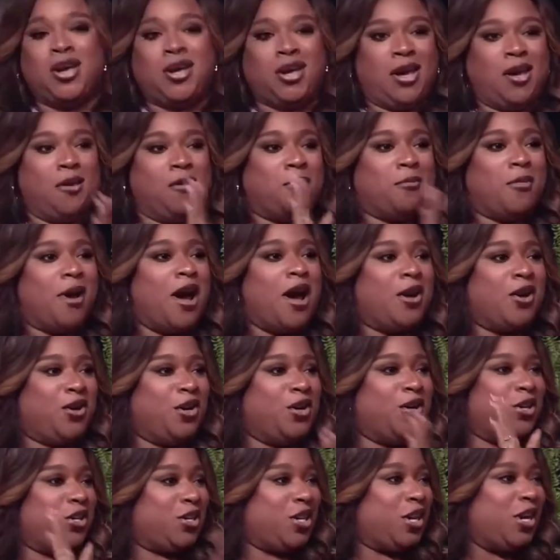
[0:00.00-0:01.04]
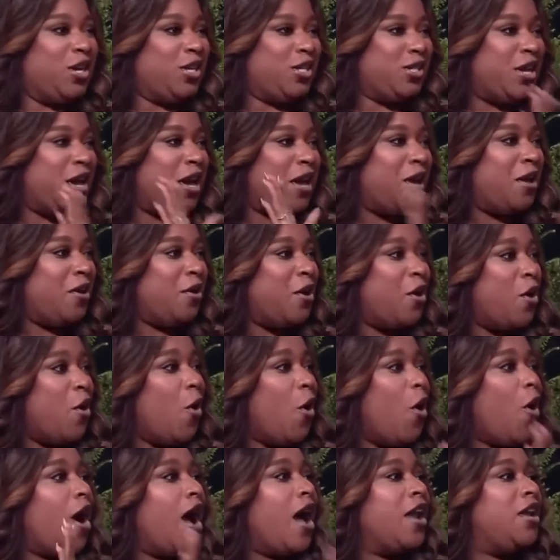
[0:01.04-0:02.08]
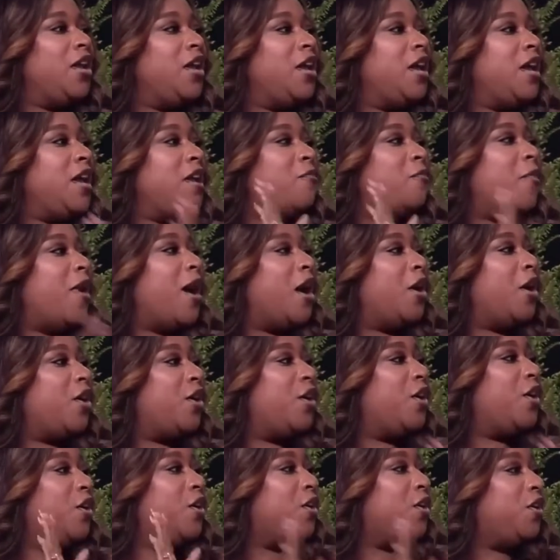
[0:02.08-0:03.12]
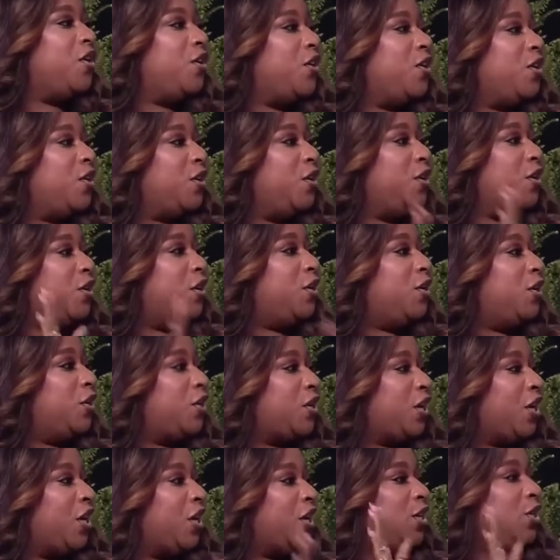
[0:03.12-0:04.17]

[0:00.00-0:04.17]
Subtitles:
Give me my cookies and. Oh, I need my cookies.